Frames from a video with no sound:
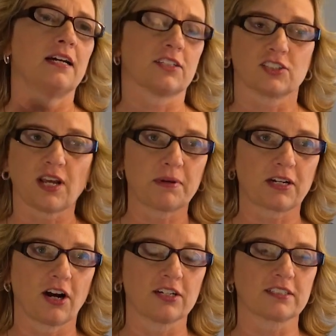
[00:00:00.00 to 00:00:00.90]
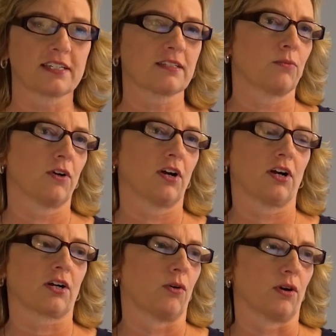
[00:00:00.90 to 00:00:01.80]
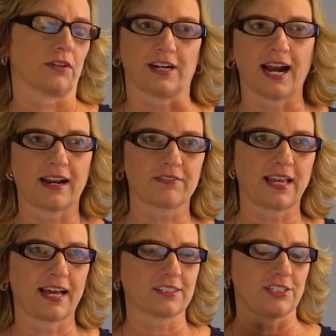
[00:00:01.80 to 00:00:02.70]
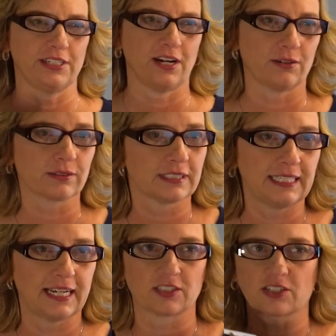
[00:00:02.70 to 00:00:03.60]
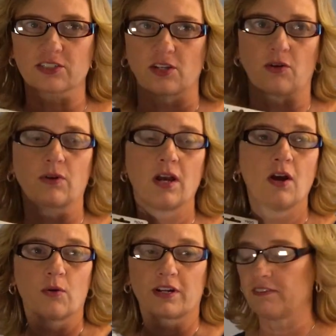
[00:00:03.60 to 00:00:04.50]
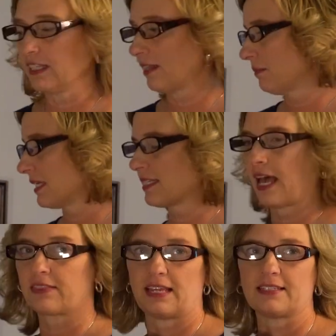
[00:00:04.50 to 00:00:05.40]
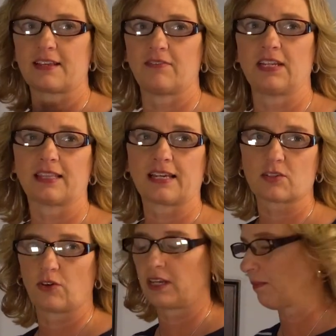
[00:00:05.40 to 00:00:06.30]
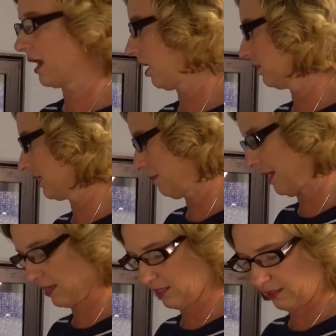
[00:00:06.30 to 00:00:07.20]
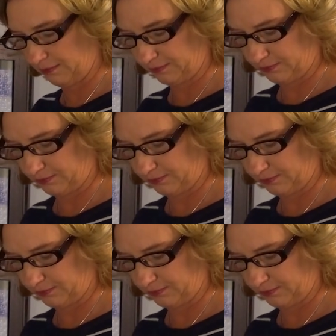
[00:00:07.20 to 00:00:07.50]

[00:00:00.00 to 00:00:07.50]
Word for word: Their debit card doesn't work or they're out of cash. You know, teenagers. So we're giving them this at Thanksgiving. That's going in my holiday box.